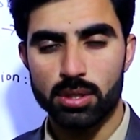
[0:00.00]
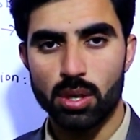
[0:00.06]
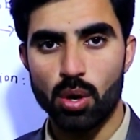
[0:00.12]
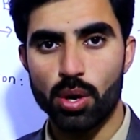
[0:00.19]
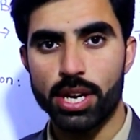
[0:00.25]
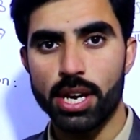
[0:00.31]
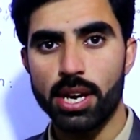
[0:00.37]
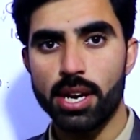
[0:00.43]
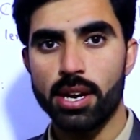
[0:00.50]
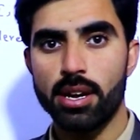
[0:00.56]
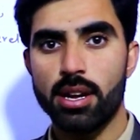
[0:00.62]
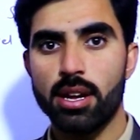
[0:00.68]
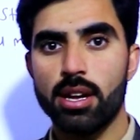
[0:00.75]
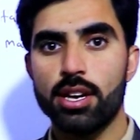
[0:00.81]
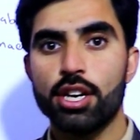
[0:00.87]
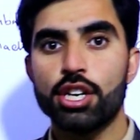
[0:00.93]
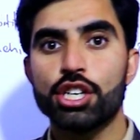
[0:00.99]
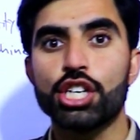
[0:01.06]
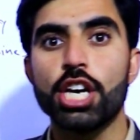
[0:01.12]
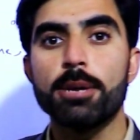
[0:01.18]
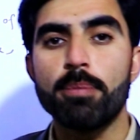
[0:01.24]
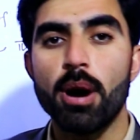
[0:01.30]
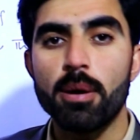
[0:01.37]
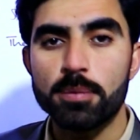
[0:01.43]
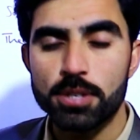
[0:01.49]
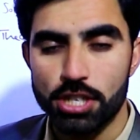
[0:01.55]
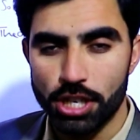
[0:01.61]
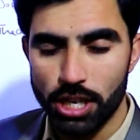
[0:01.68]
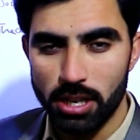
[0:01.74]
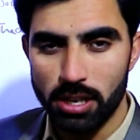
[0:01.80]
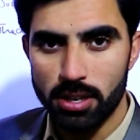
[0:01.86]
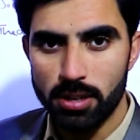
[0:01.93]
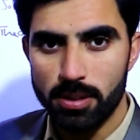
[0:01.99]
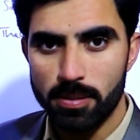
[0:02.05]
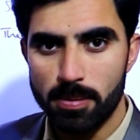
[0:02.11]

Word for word: okay, shape of steel,